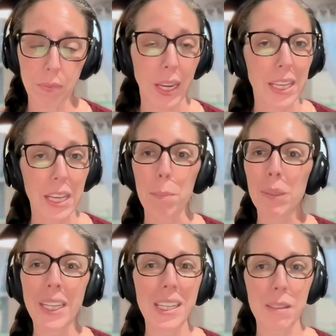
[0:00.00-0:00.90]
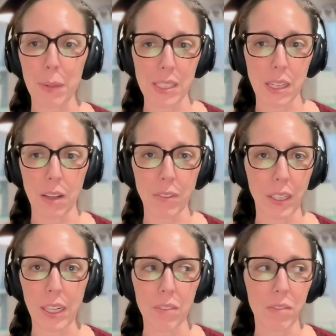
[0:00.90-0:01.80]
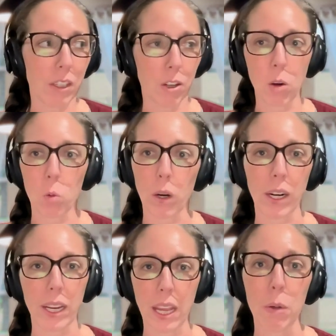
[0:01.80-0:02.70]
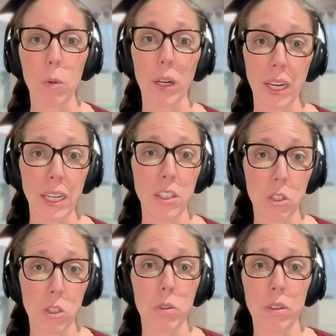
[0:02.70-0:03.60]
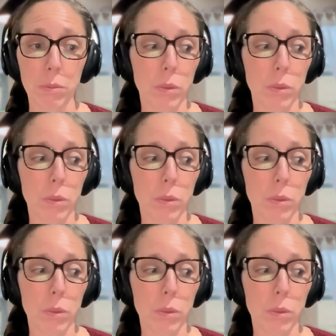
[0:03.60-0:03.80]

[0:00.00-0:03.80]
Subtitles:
I can't place myself. I can't figure out where I am and what I need to do to